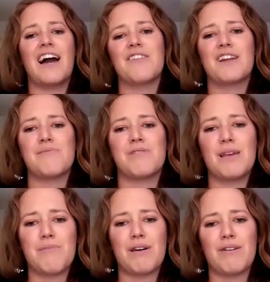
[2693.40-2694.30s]
now that I'm
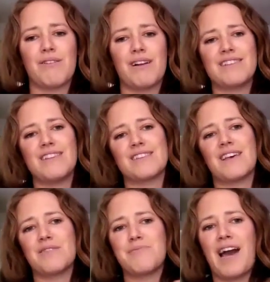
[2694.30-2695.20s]
in email, I see
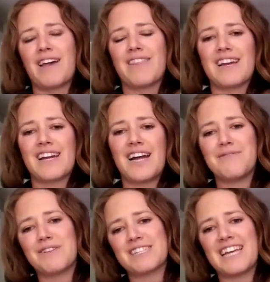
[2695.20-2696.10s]
this other path that I
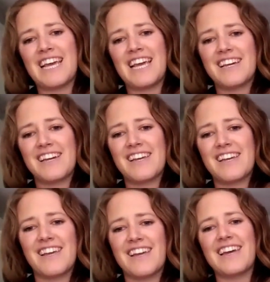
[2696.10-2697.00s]
kind of want to take.
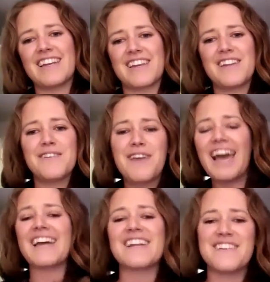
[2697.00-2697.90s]
And you
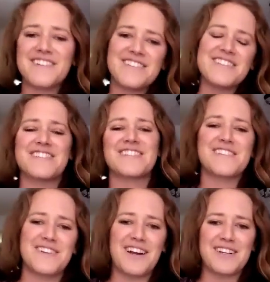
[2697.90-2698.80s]
can, you're
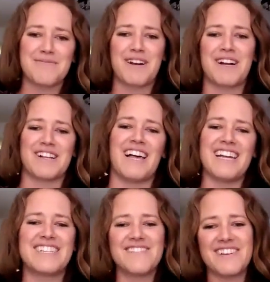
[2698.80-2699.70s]
you're not your
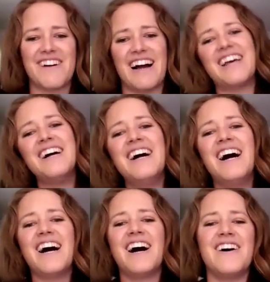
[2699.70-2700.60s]
parent, like, do what you
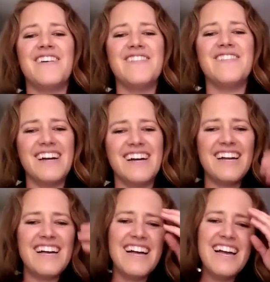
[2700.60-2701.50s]
want.
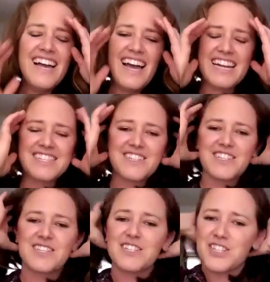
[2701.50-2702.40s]
And
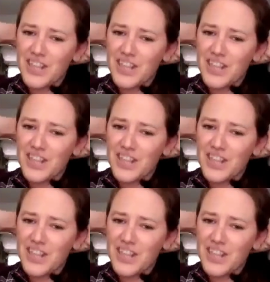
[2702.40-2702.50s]
it's just a